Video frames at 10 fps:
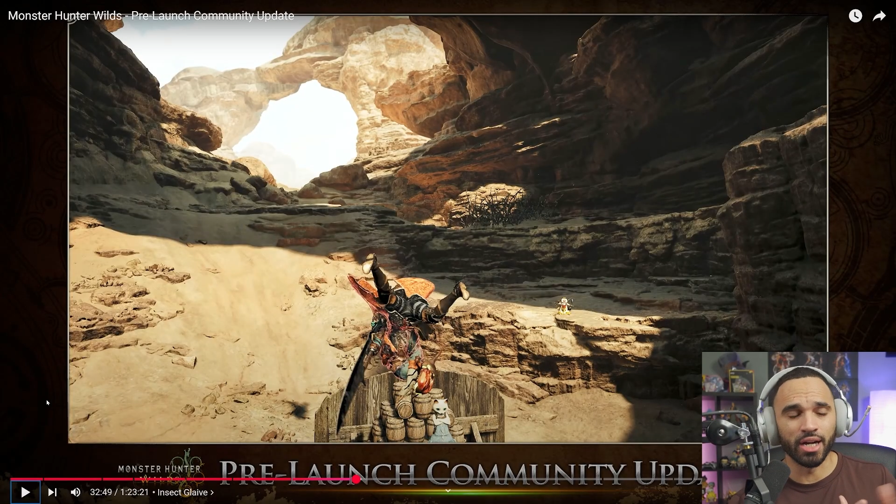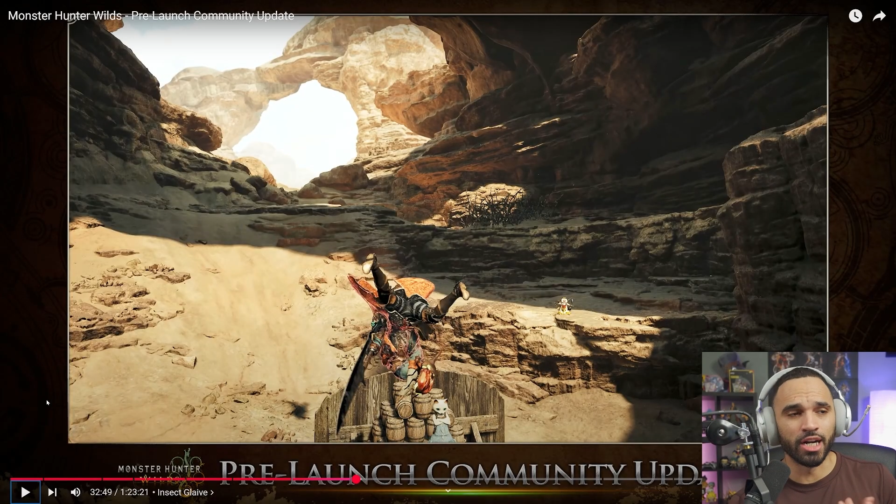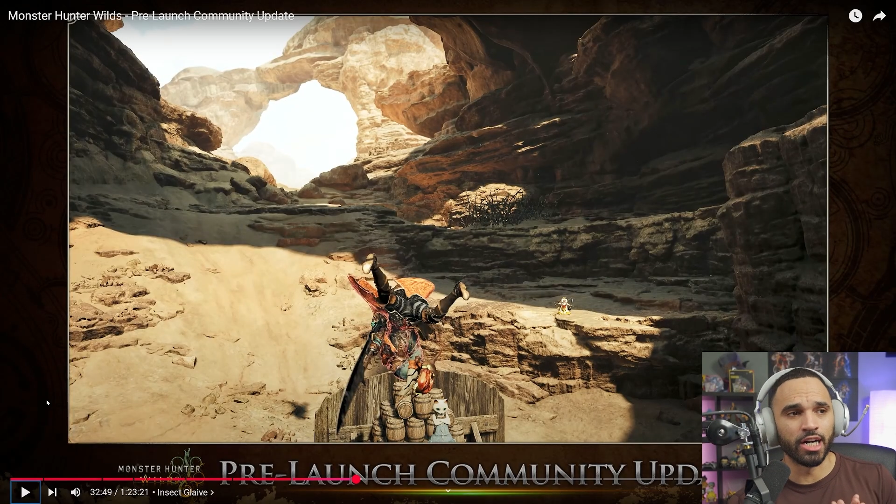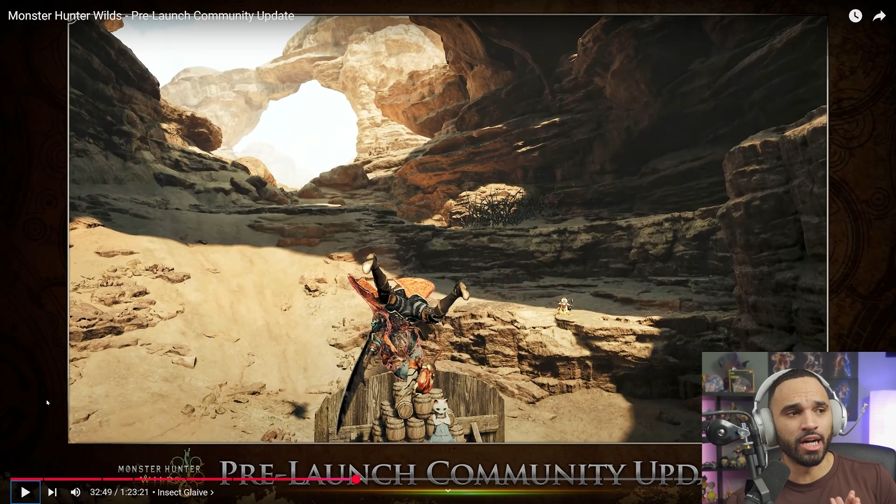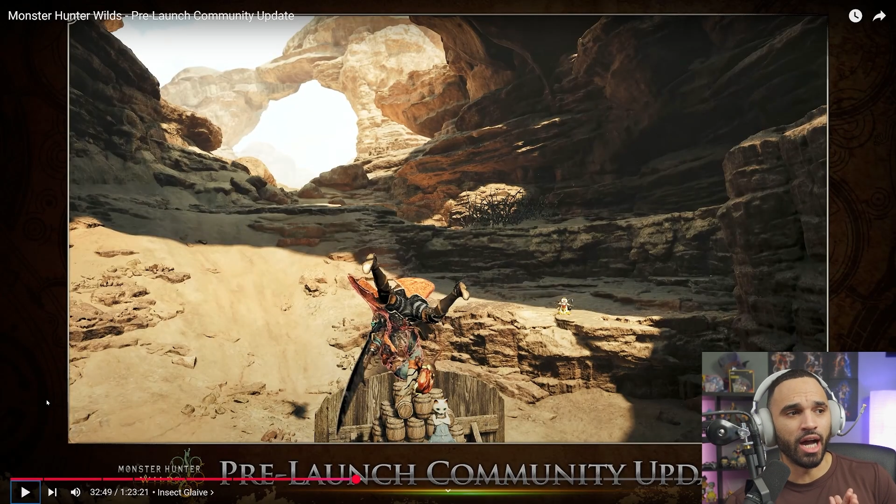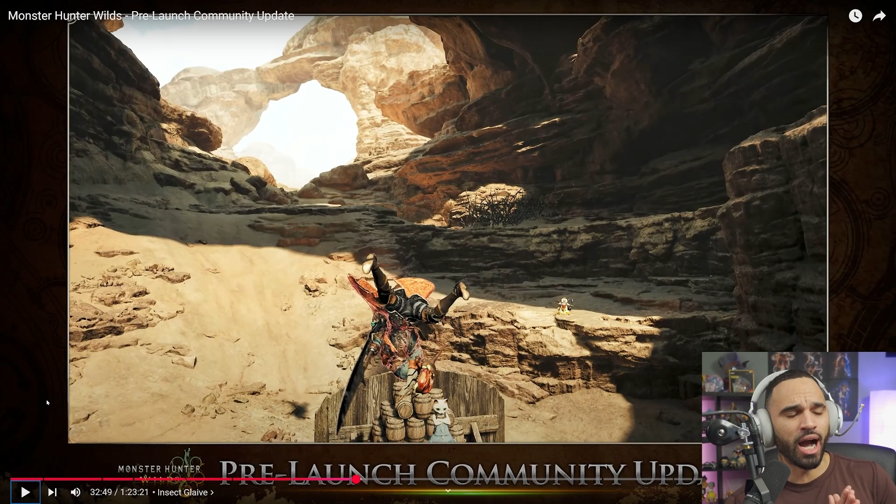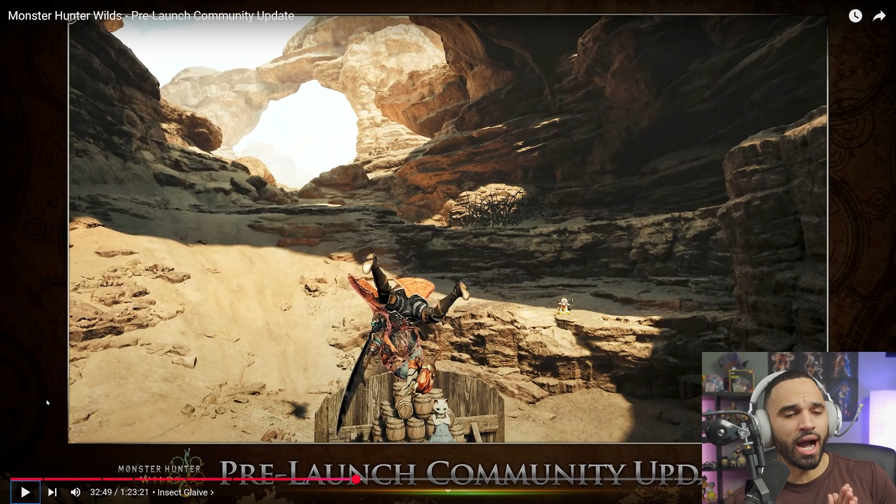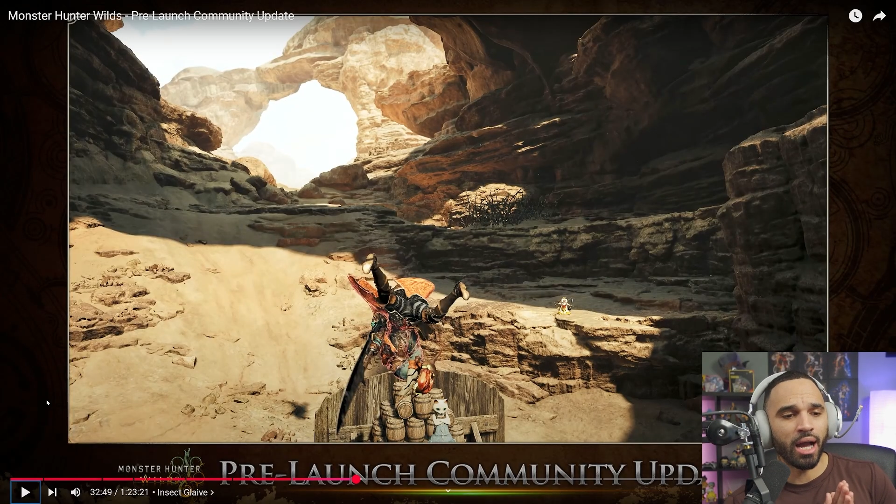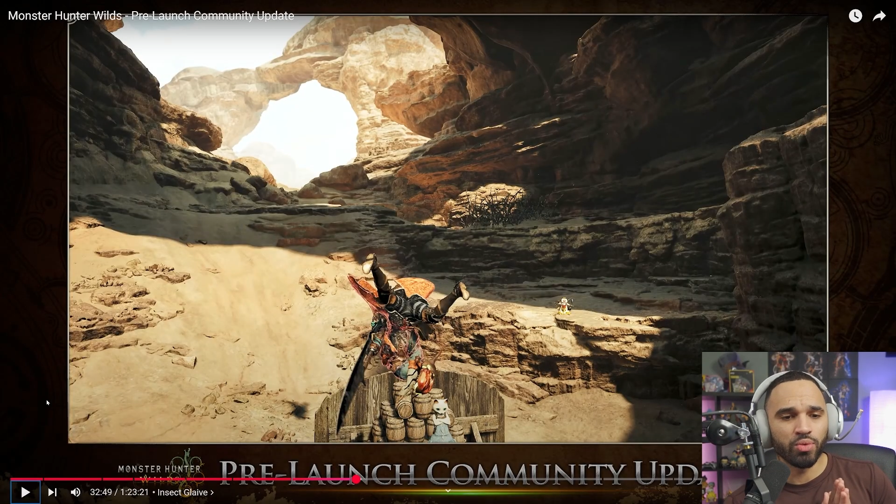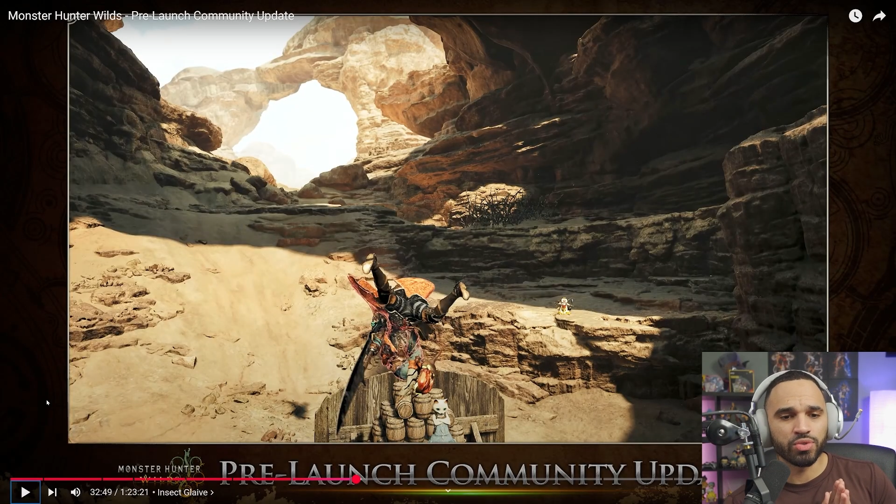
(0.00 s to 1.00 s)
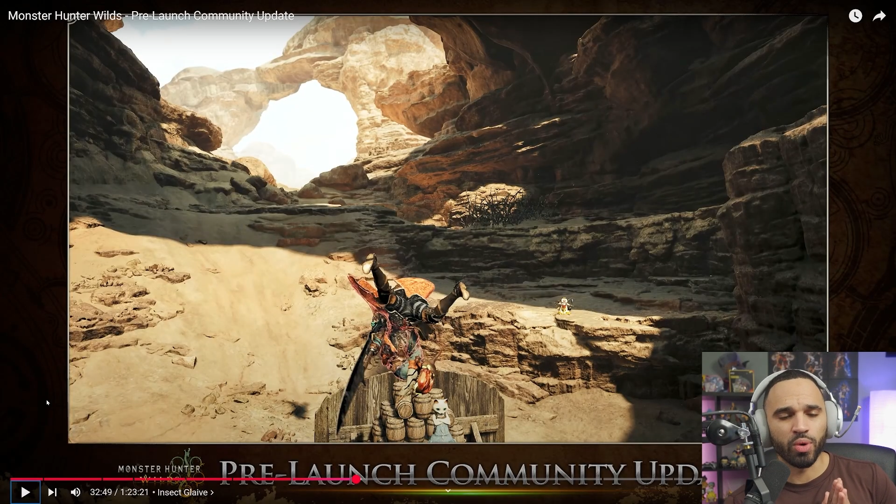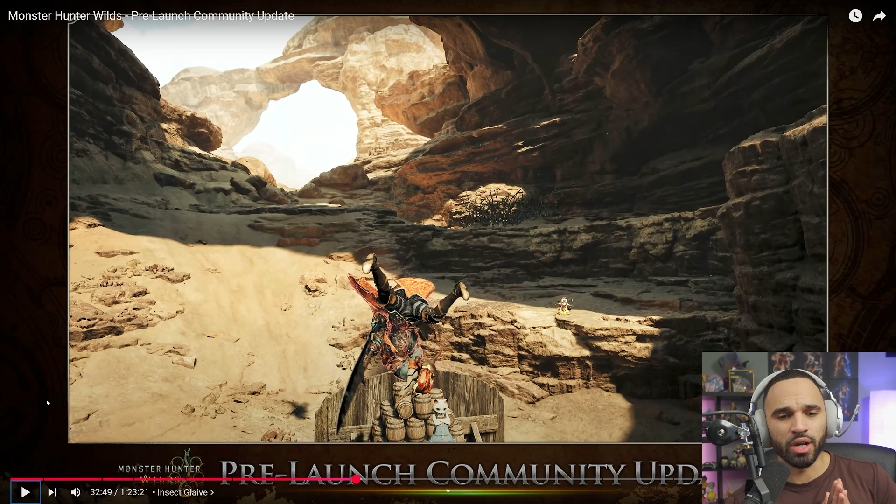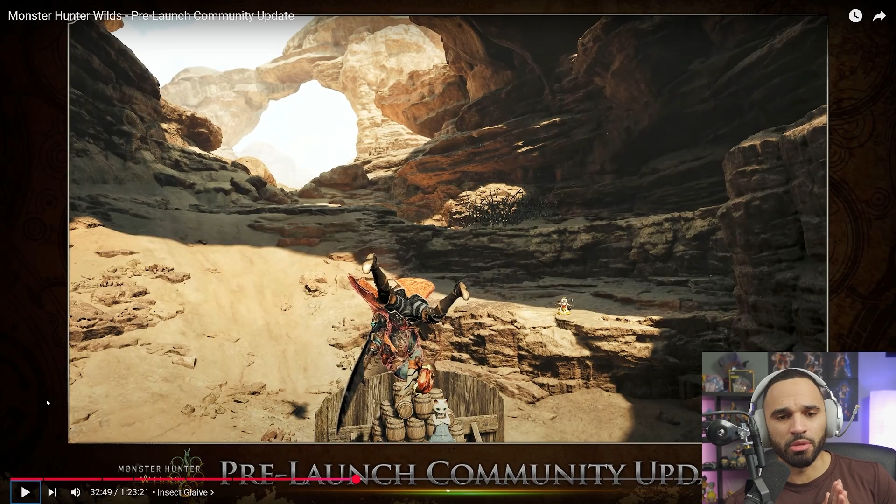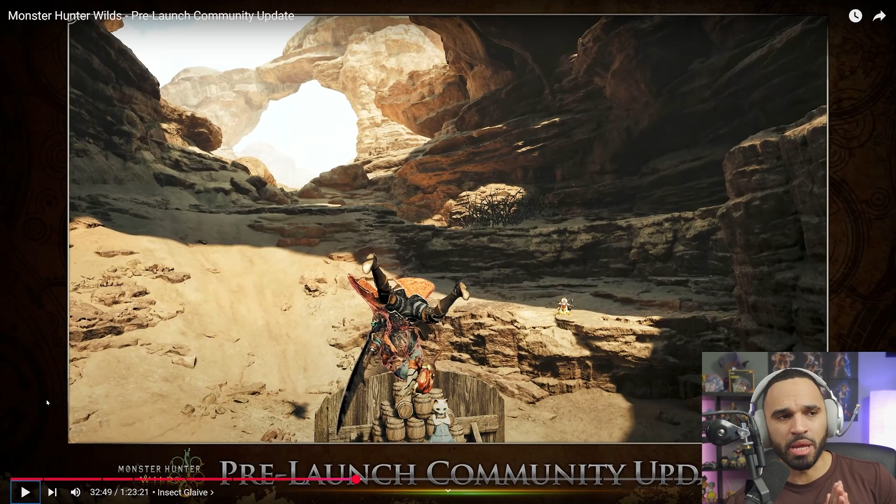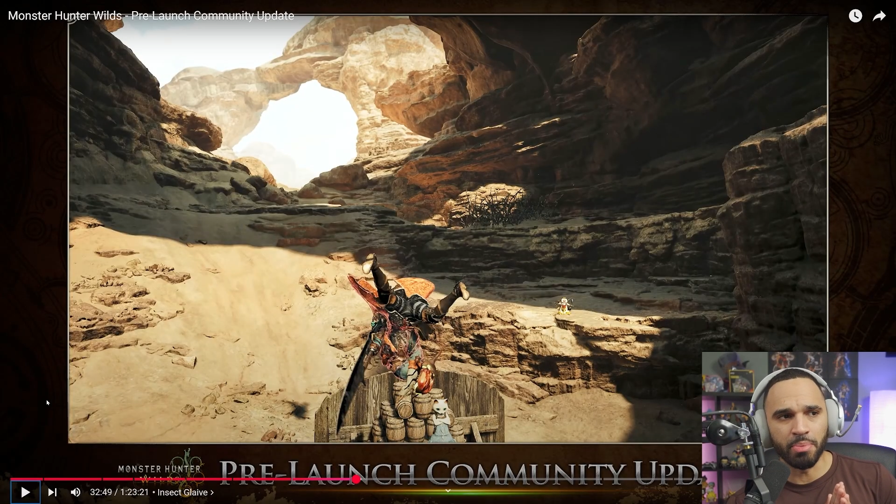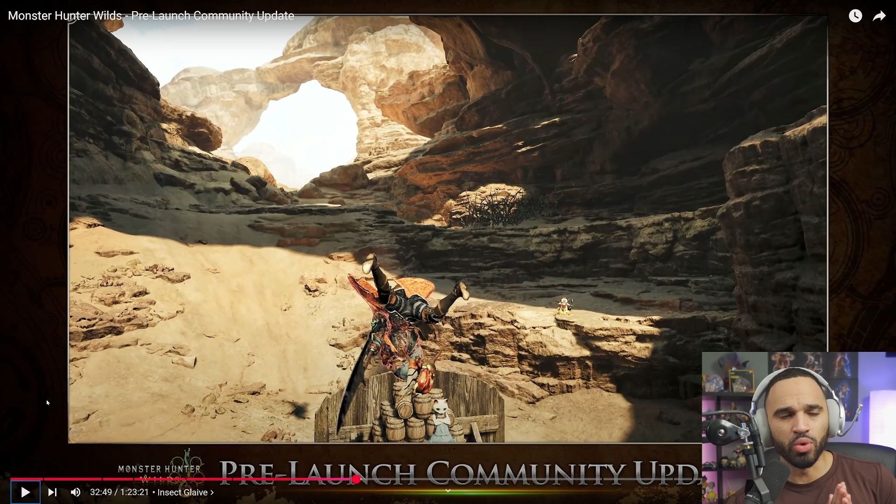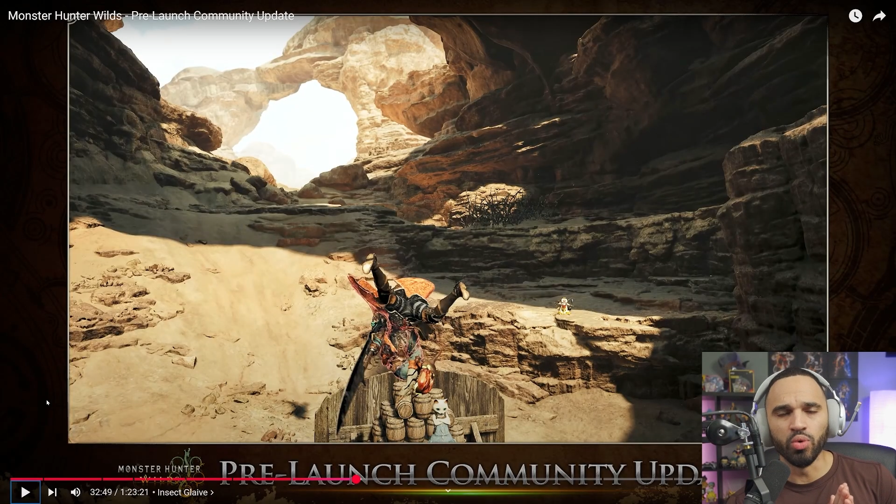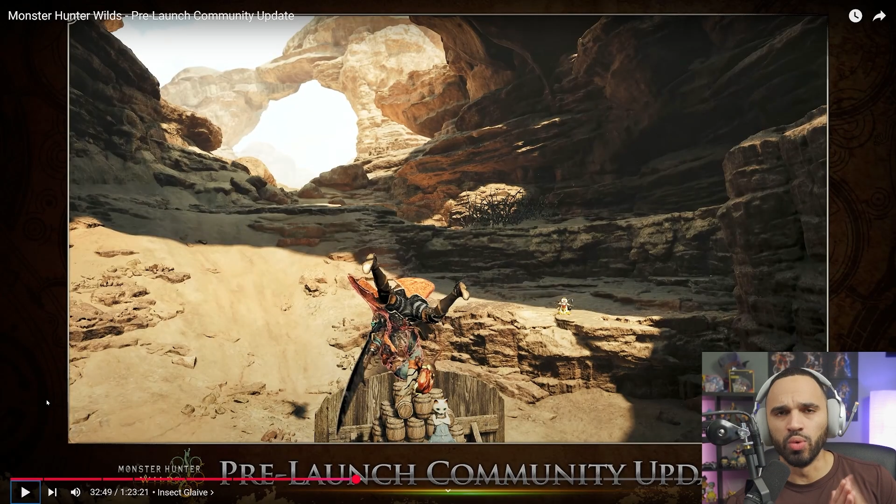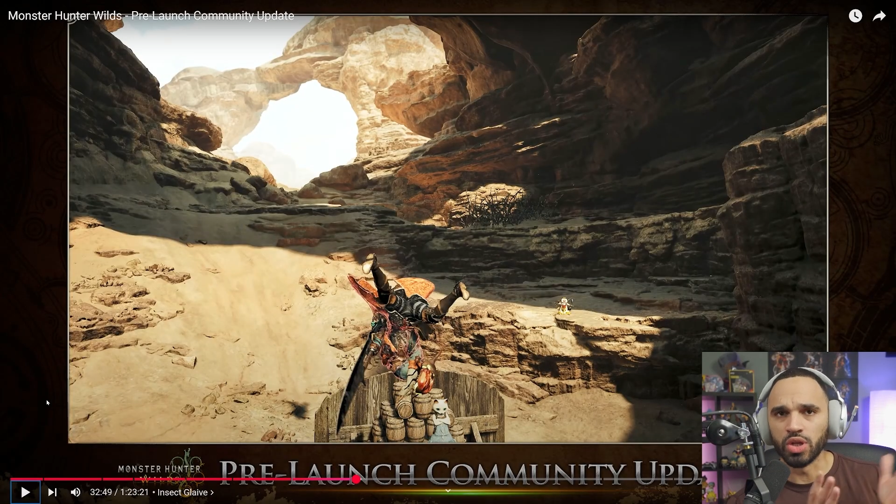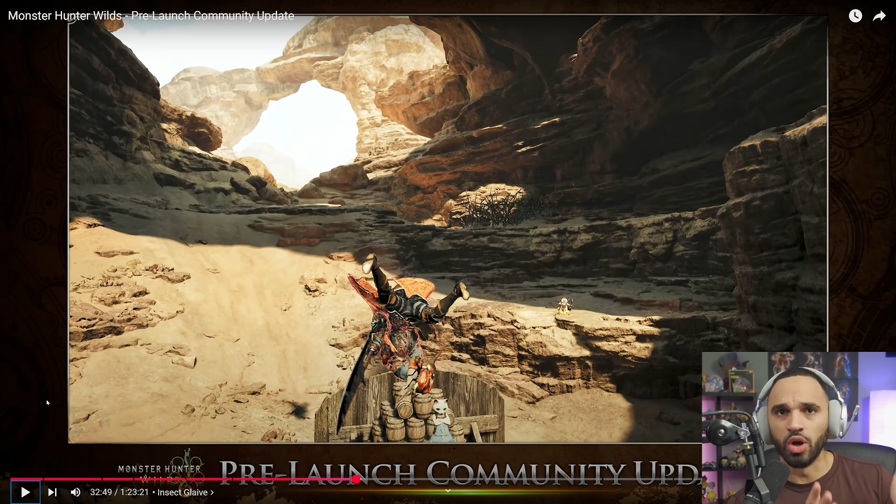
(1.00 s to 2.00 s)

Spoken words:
I was one of the people who was